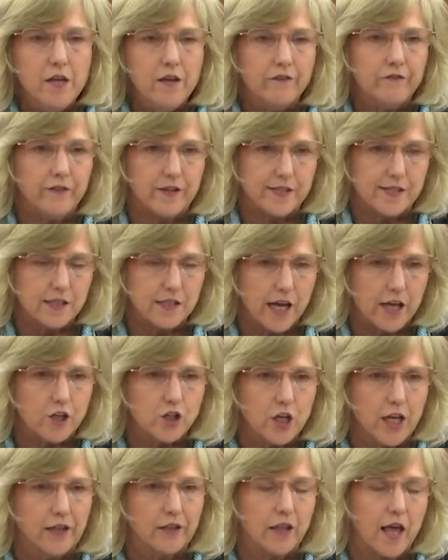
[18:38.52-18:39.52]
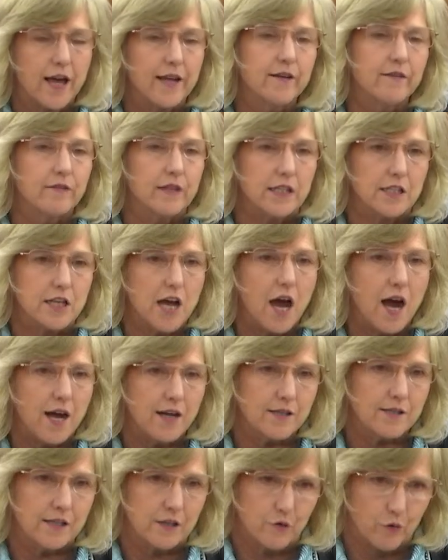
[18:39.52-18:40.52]
visitation in light of the
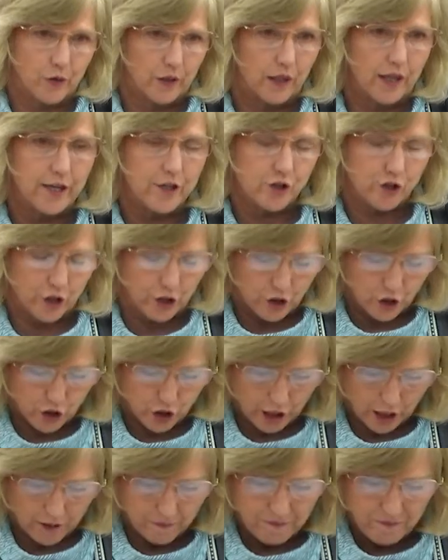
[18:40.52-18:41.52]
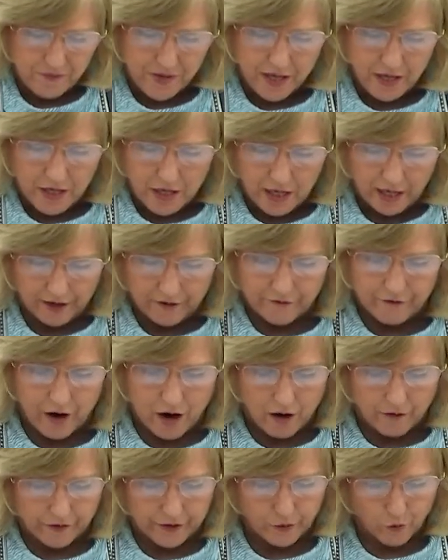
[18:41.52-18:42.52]
toxic relationship
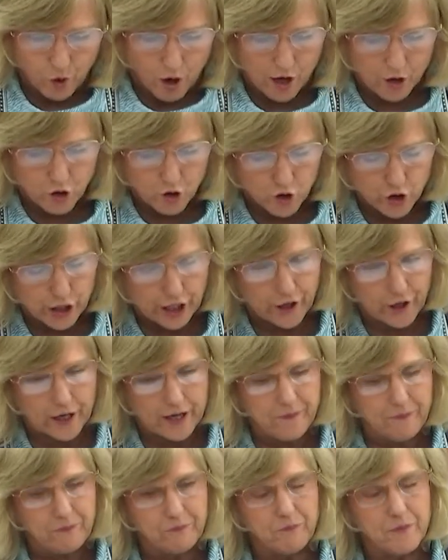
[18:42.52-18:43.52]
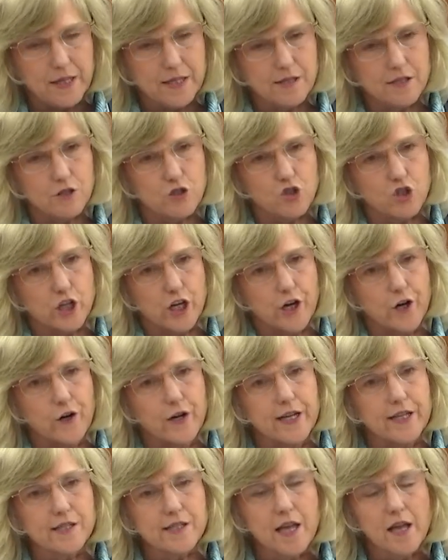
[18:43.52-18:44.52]
involving Roger Cherry, Mrs.
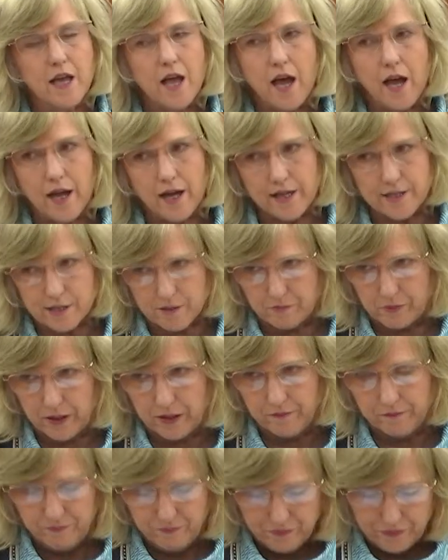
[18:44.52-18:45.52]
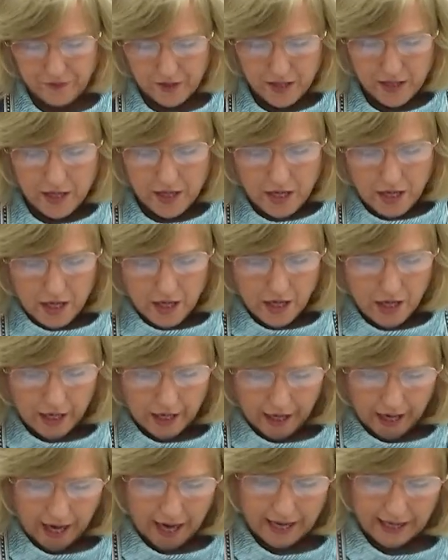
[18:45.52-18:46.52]
Cherry's husband.
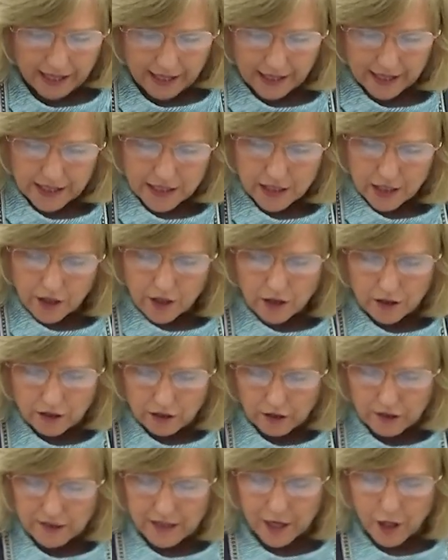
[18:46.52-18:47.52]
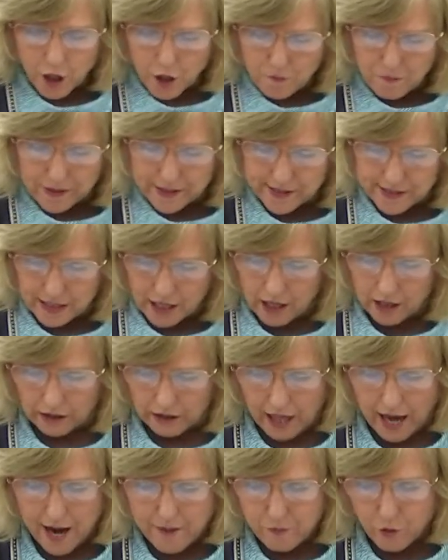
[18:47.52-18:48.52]
And the therapist
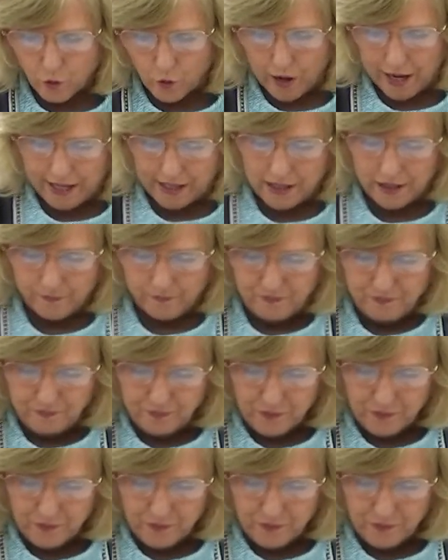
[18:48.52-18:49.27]
elaborated,